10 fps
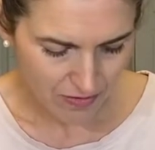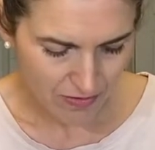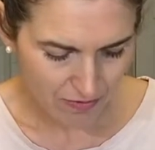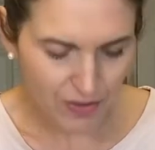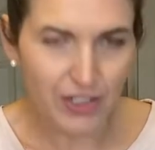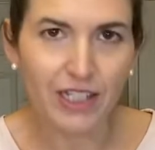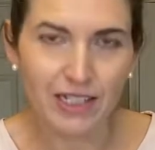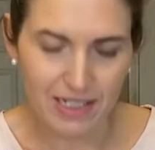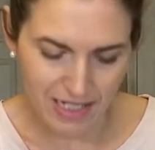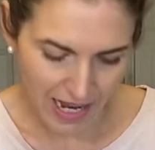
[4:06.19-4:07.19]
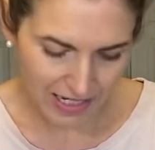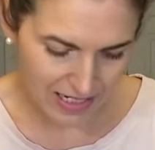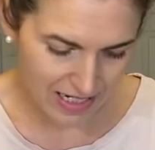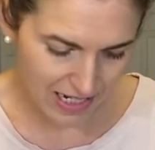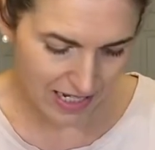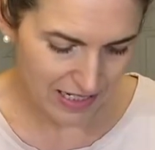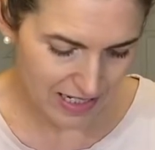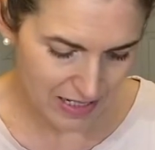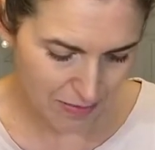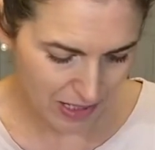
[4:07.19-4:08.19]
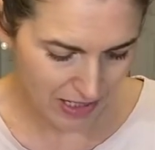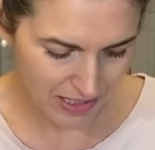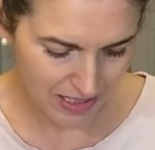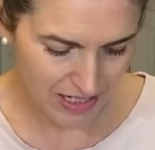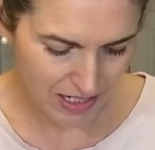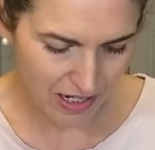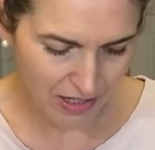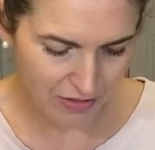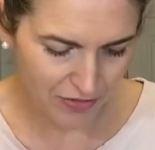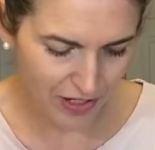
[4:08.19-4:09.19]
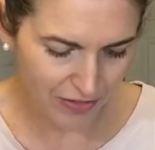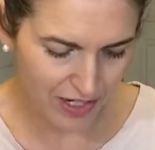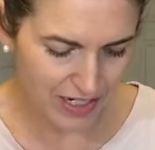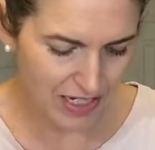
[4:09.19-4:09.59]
very exact science making this cauliflower rice.